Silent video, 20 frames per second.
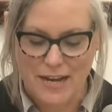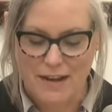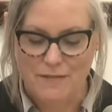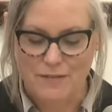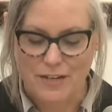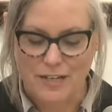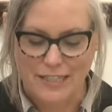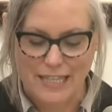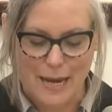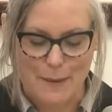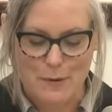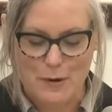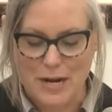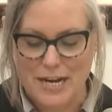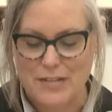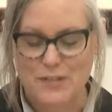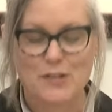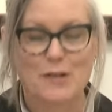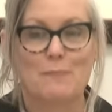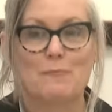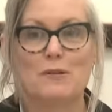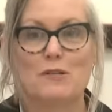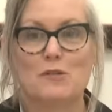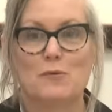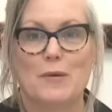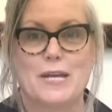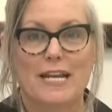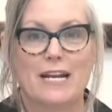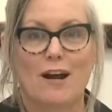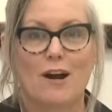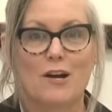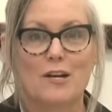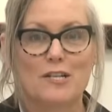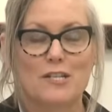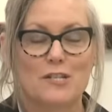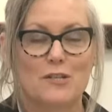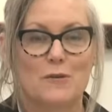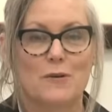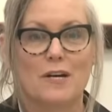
of collaboration between our two